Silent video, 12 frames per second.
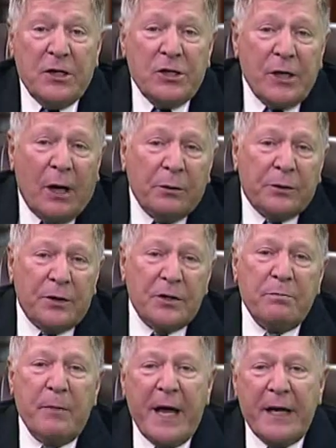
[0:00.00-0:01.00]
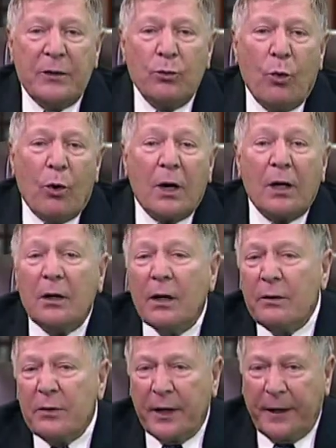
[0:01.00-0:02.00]
shelters, made and wore
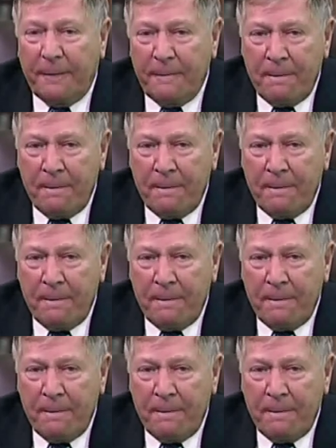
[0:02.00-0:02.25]
clothing,